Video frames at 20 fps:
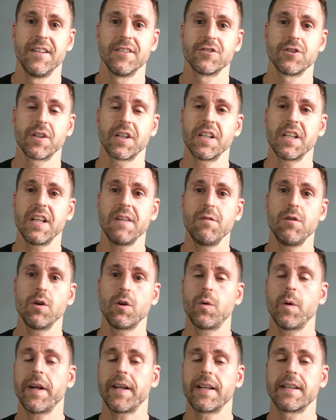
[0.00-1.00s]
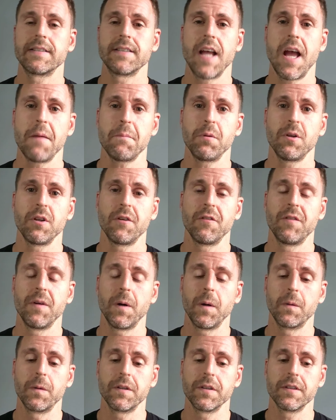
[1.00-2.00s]
So I'm going to give you a quick example
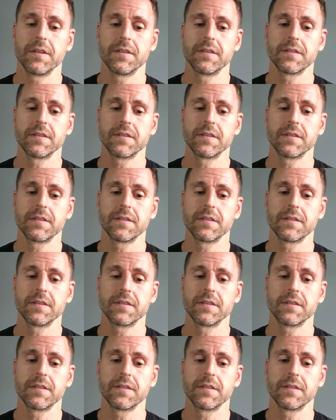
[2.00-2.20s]
about